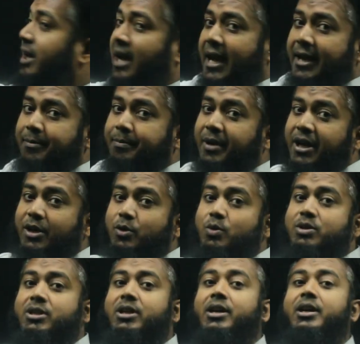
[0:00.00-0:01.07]
and B to
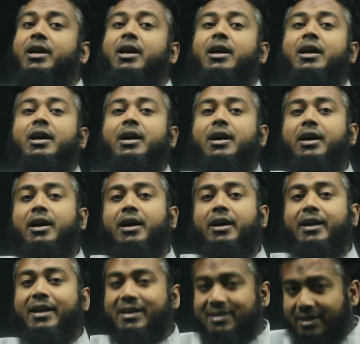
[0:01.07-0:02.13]
C
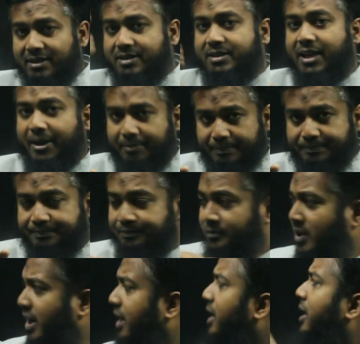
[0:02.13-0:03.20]
is same.
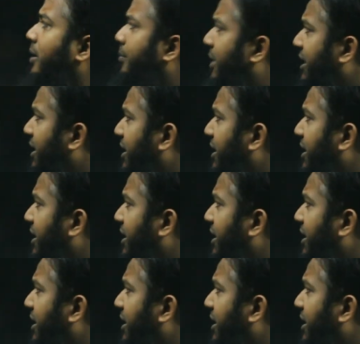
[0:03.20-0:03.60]
Okay, but